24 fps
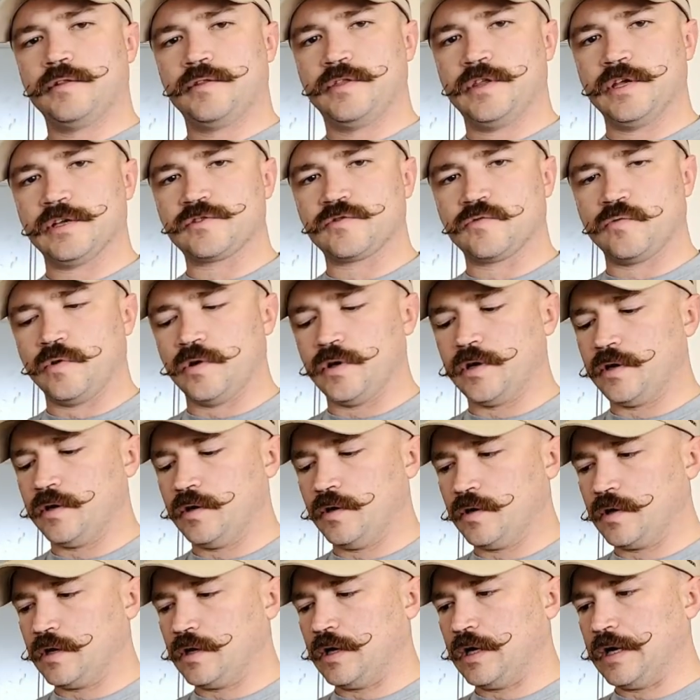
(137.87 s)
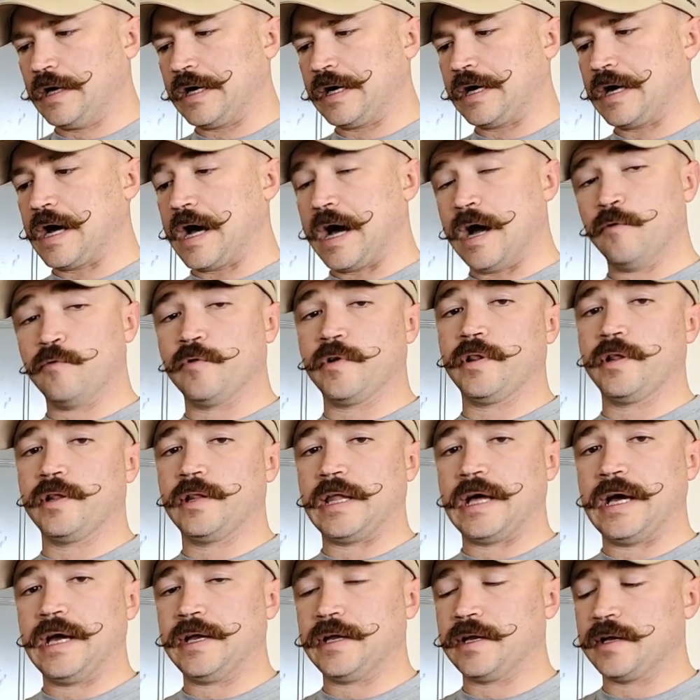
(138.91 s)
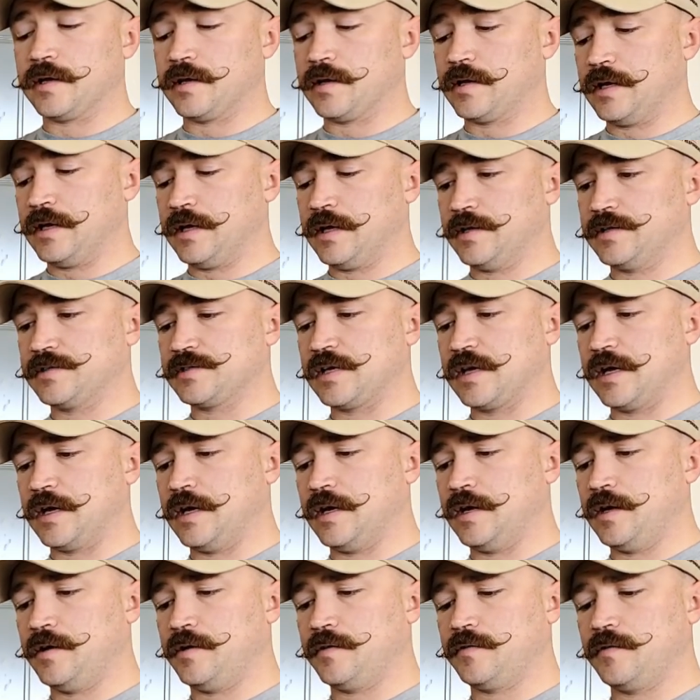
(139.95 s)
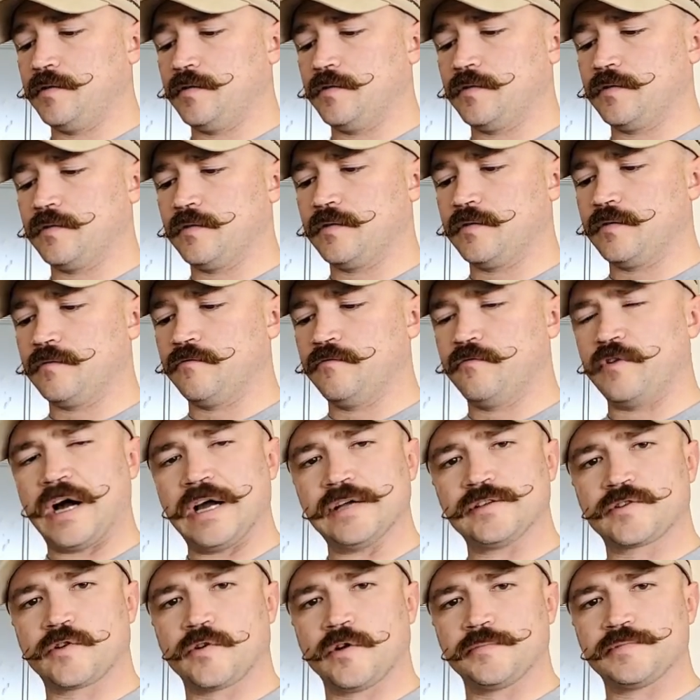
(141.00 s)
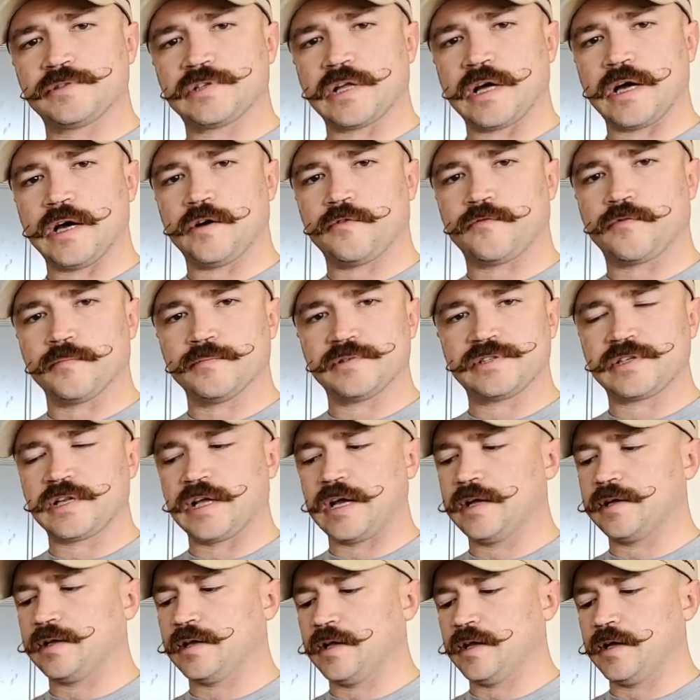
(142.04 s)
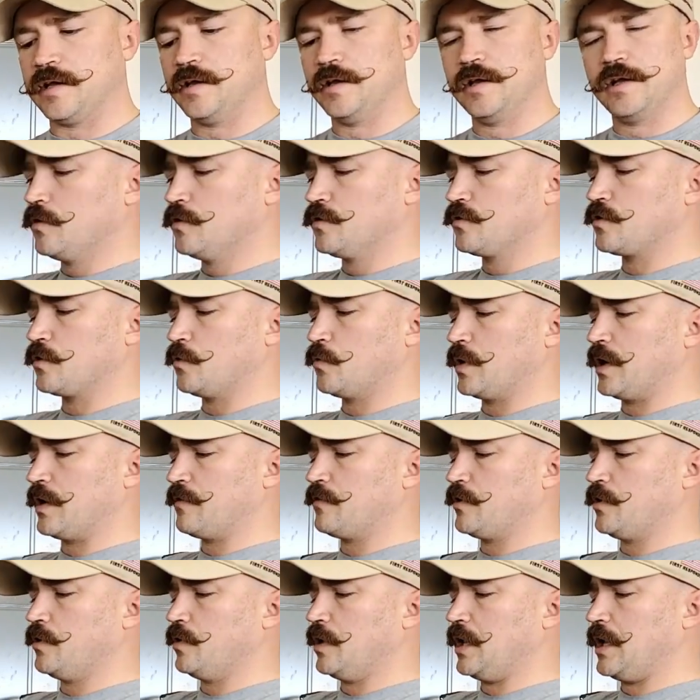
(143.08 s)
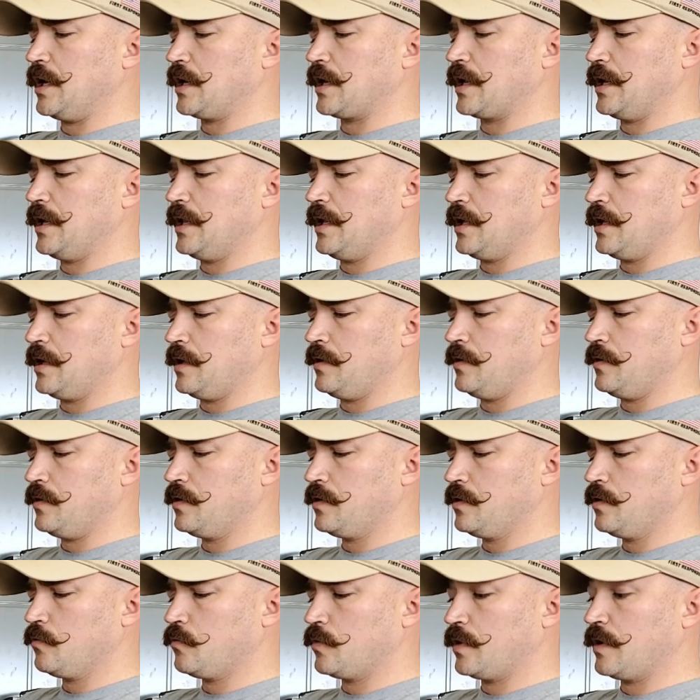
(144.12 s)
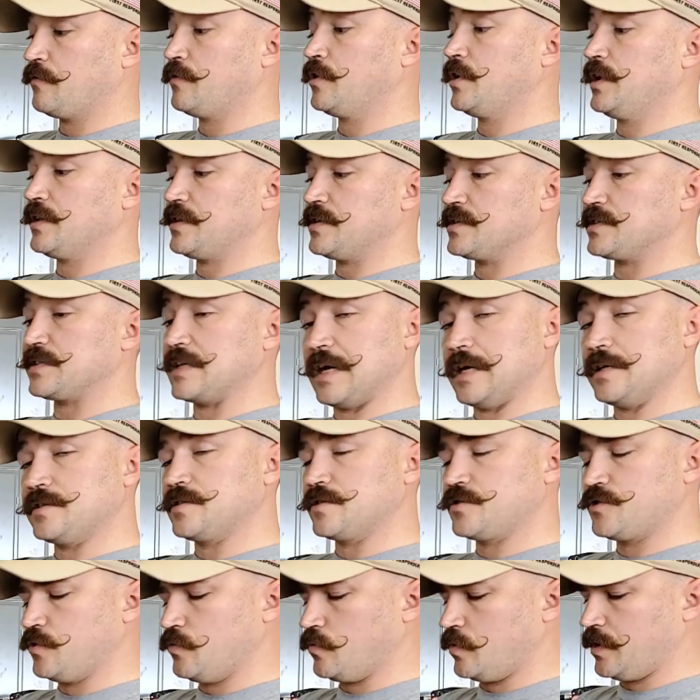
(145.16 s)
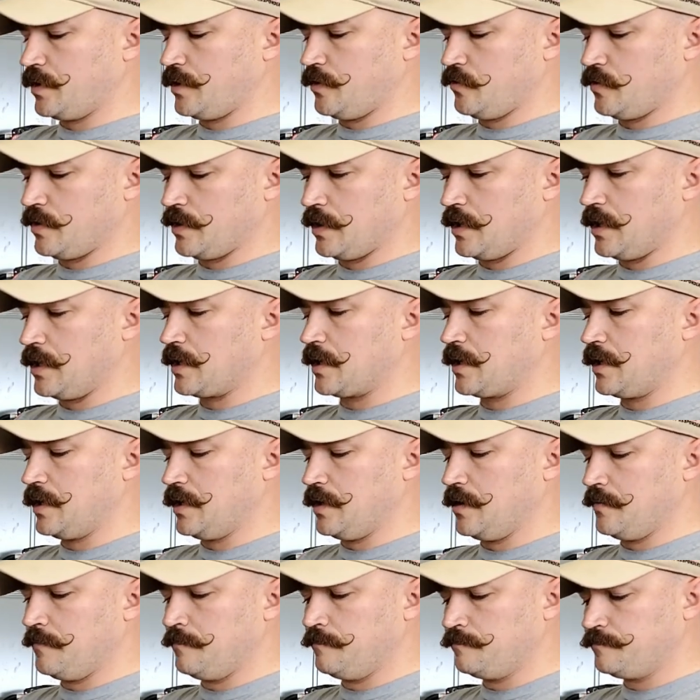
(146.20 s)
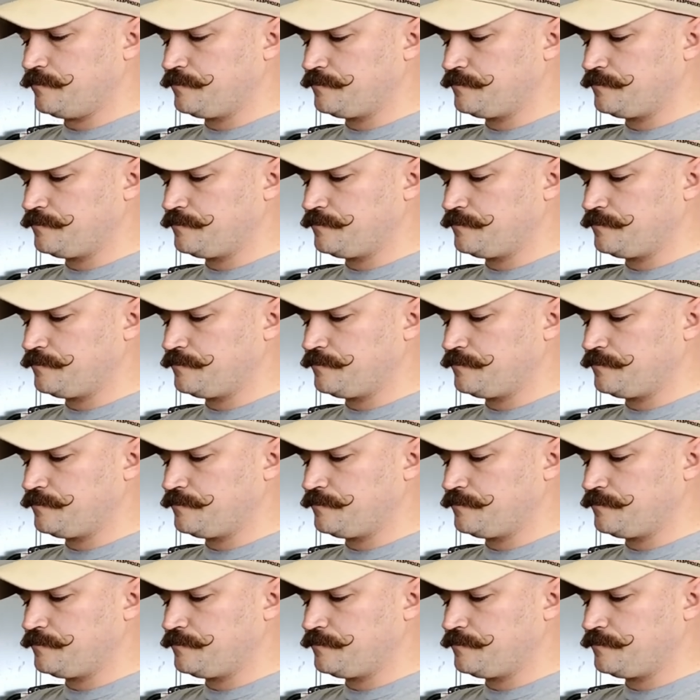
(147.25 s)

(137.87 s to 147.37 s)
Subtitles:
This one I really like. It is a vice grip style from Stanley. So whenever you lock it in, whenever you get the size that you want, you can lock it in